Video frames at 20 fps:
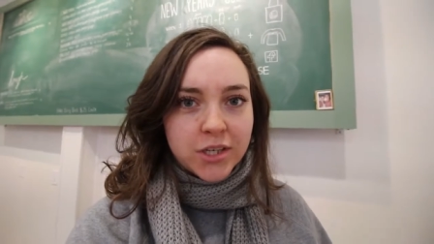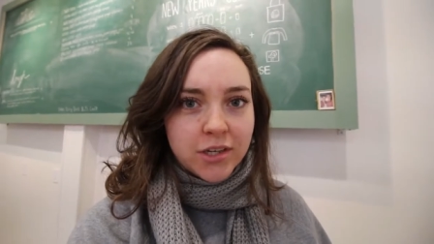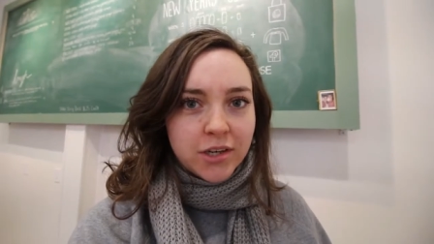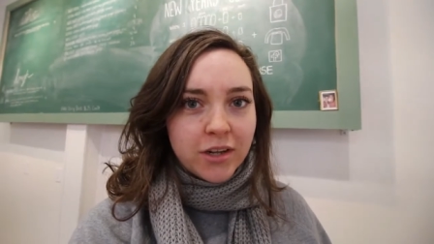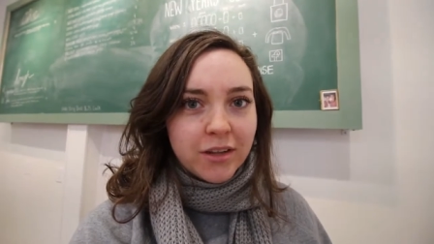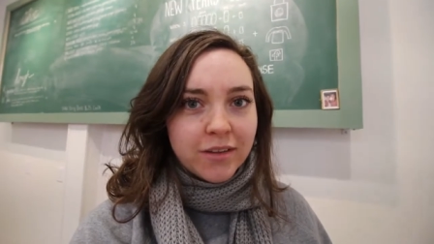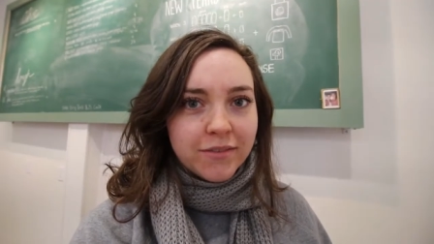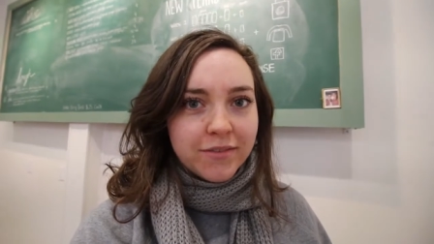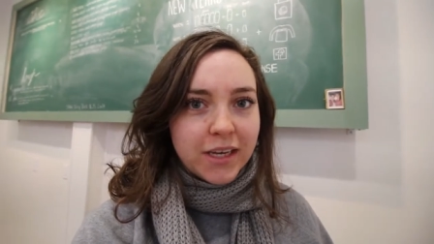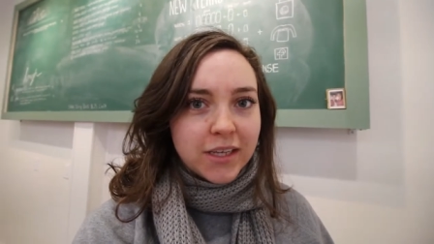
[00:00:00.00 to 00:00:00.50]
and
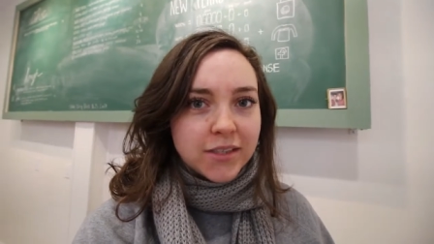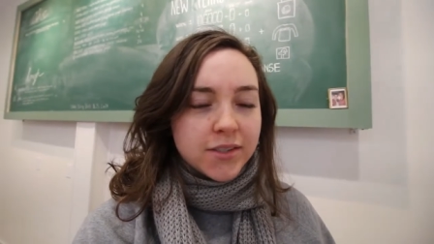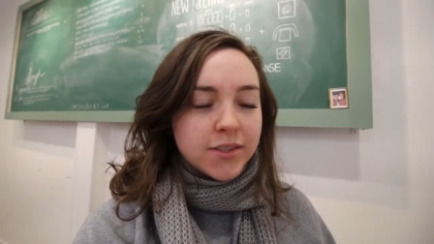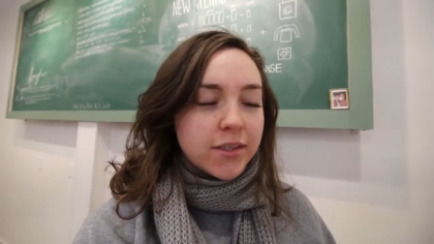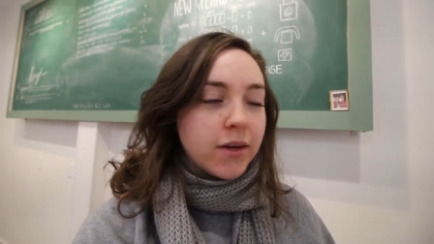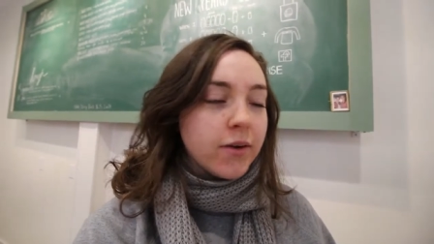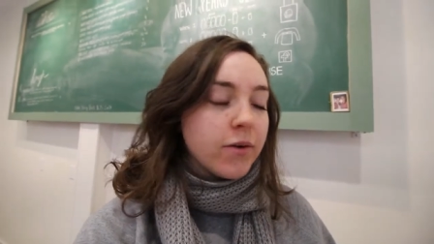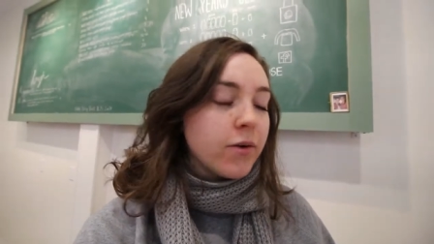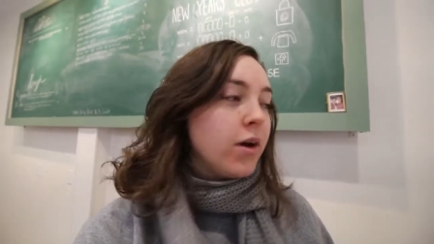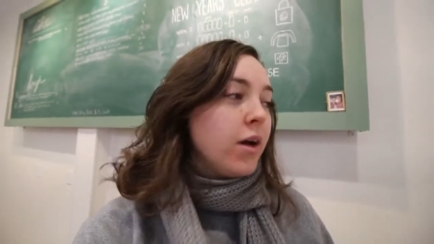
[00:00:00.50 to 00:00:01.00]
all of that.
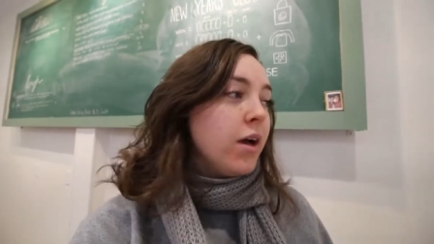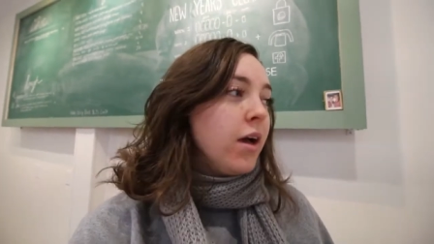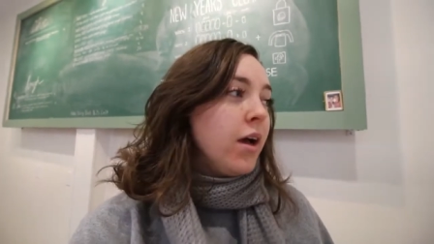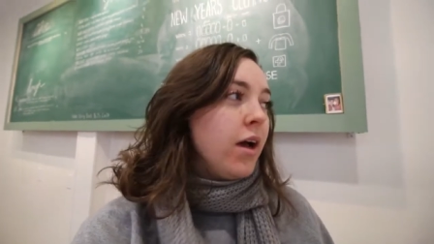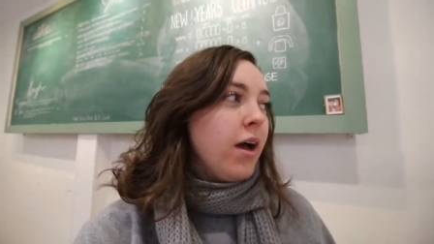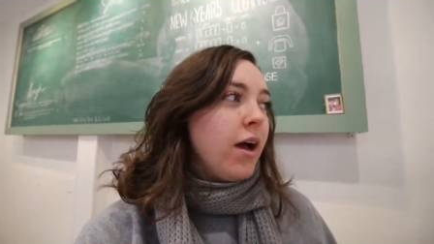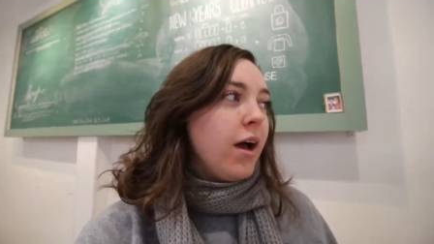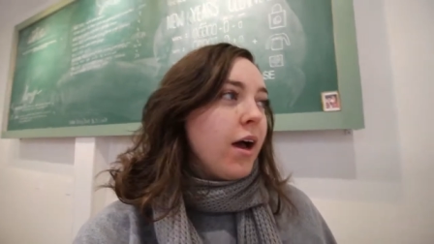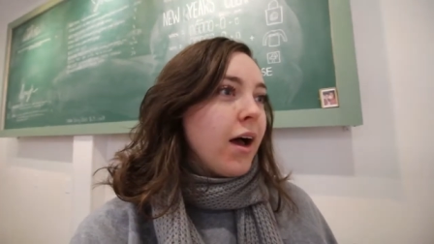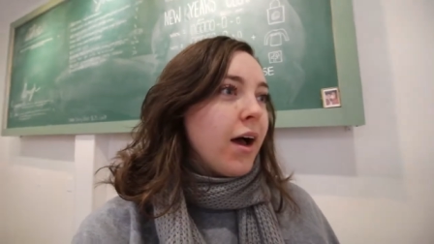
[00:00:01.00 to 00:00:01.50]
So
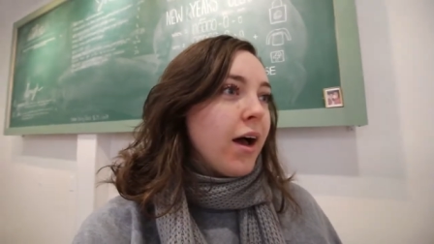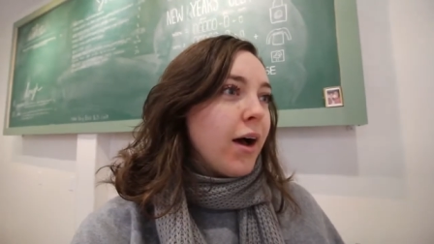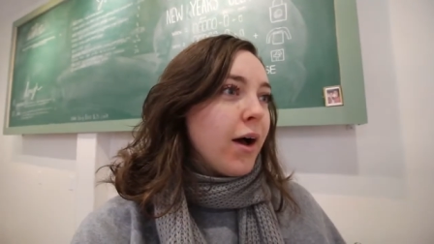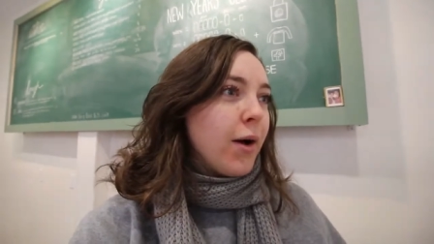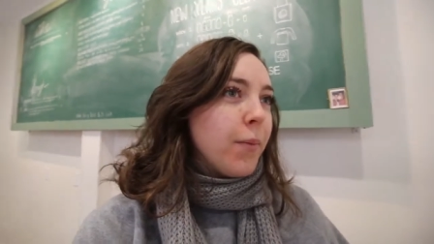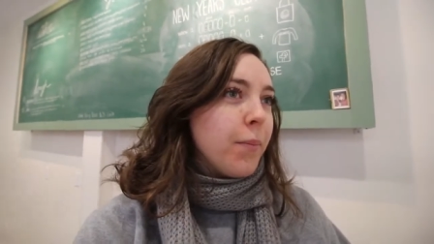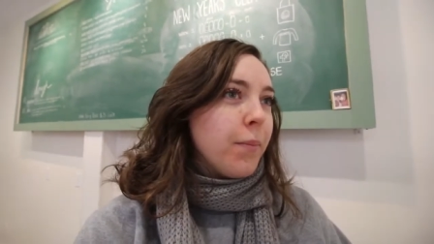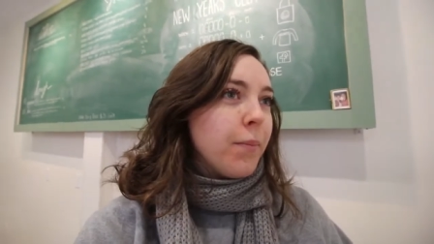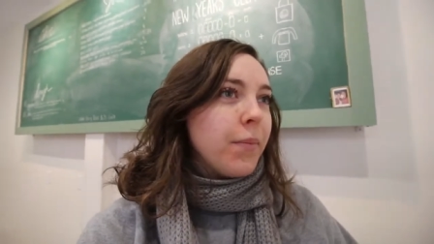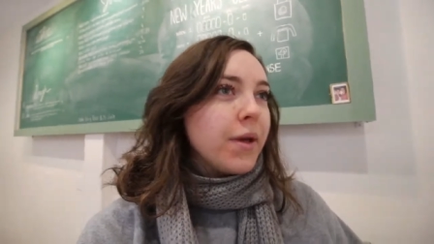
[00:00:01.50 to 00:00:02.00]

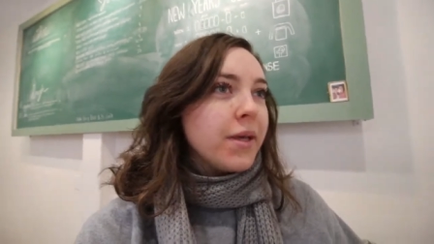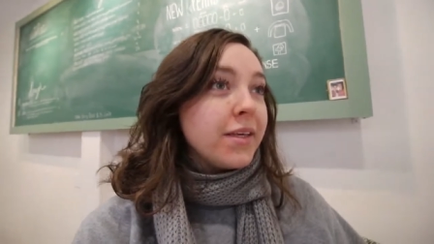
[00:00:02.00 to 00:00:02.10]
um,